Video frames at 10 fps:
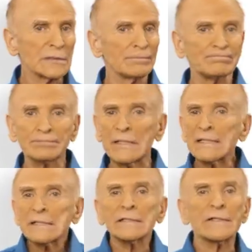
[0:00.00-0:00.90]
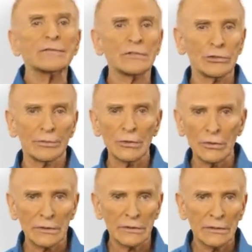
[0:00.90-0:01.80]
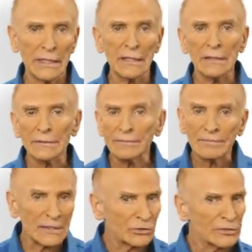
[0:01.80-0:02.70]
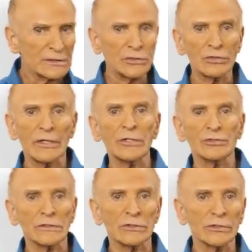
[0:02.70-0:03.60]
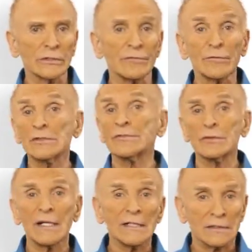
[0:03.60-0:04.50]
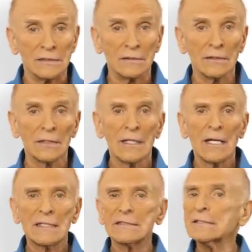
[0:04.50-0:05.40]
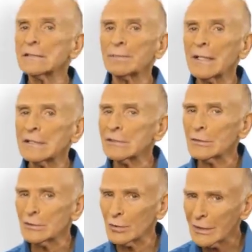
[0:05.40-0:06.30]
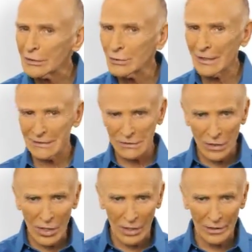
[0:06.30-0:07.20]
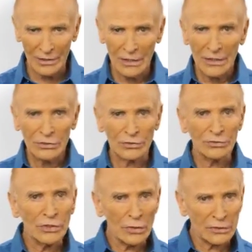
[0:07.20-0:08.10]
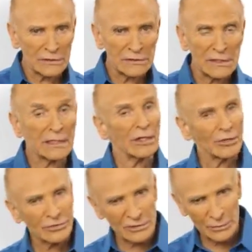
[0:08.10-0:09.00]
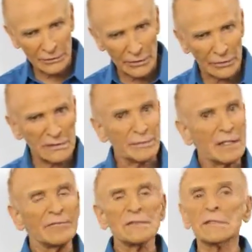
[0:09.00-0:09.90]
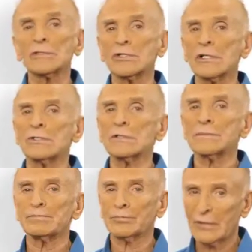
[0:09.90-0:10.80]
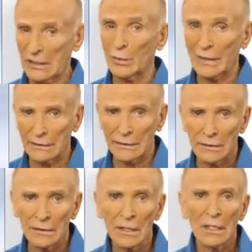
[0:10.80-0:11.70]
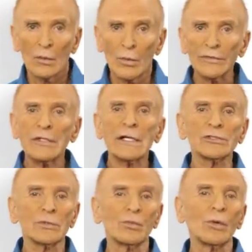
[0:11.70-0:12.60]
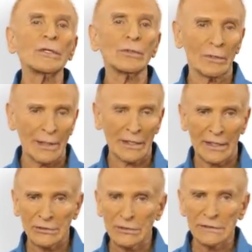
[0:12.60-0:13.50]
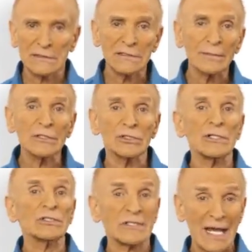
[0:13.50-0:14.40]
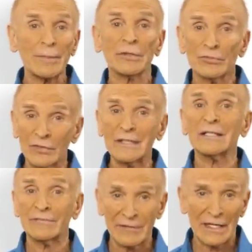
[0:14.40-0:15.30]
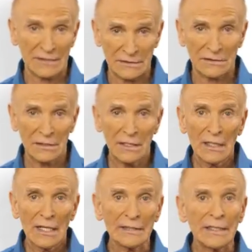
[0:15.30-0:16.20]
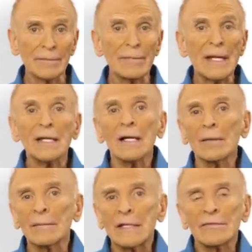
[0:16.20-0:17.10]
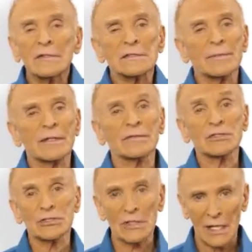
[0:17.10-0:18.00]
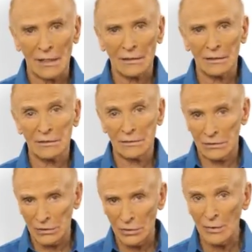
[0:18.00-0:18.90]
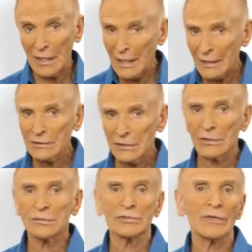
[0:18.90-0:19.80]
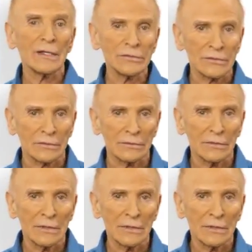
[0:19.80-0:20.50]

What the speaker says: a pleasant lift in your mood and an increase in your energy during your first few days. And since the plan is only 22 days long, you'll notice, and others will notice, many physical changes pretty quickly. One thing I should warn you about, actually, is some of the changes happen really fast, and they may come even as a bit of a shock to you and to those around you.